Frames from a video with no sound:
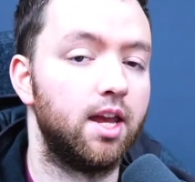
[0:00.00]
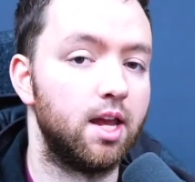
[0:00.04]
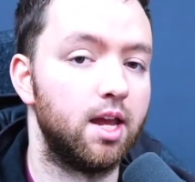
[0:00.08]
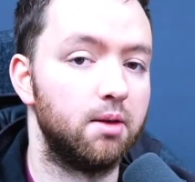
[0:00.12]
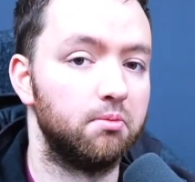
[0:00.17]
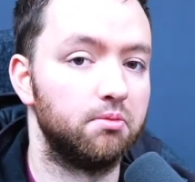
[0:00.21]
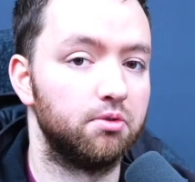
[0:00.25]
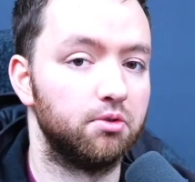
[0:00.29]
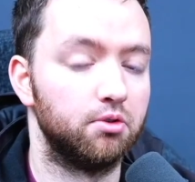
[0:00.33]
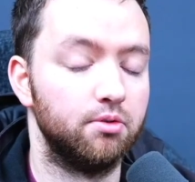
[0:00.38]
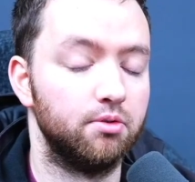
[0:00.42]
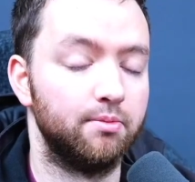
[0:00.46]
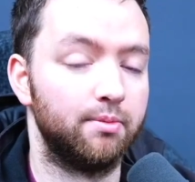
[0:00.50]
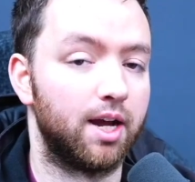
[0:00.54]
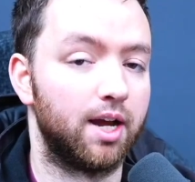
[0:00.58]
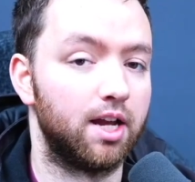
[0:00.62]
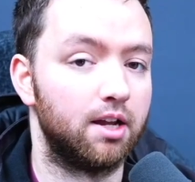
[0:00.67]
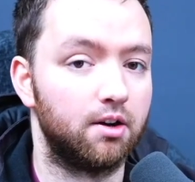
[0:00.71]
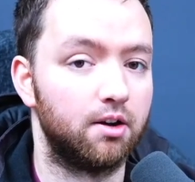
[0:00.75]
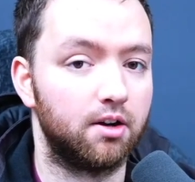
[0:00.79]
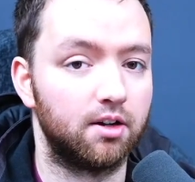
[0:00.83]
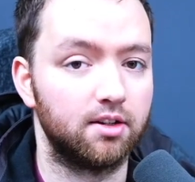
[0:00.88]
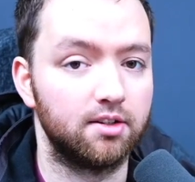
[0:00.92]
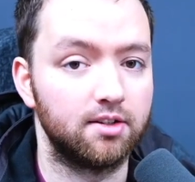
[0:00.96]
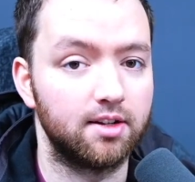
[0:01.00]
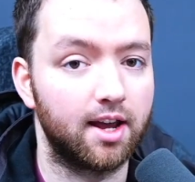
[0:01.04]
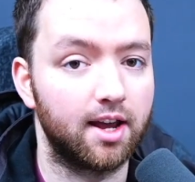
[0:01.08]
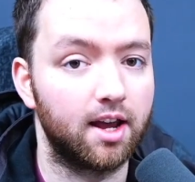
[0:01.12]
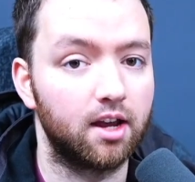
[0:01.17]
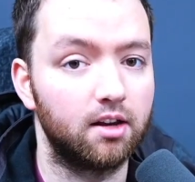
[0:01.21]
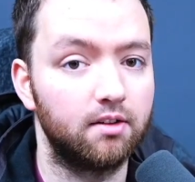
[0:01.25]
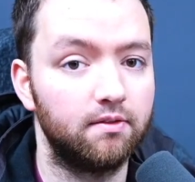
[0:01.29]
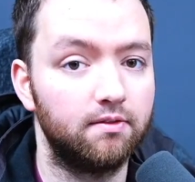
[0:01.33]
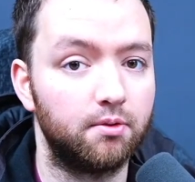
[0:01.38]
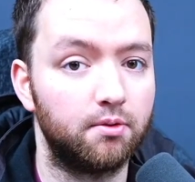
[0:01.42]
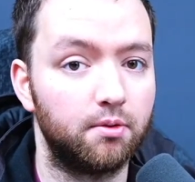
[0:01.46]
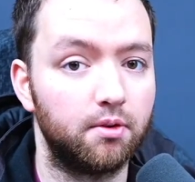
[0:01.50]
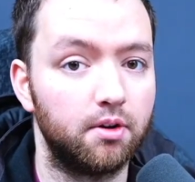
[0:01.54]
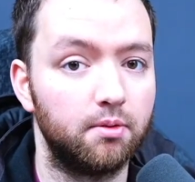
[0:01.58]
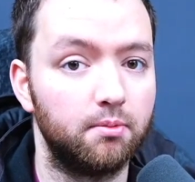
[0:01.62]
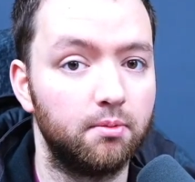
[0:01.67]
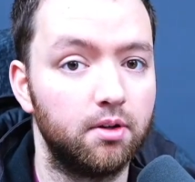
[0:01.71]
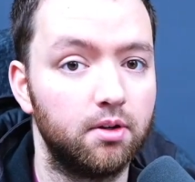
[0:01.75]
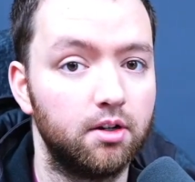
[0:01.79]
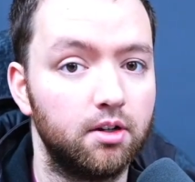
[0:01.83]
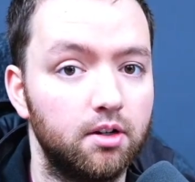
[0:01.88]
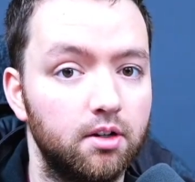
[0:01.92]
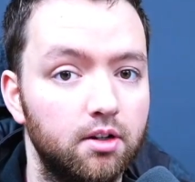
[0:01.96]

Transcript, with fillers: came through my contact form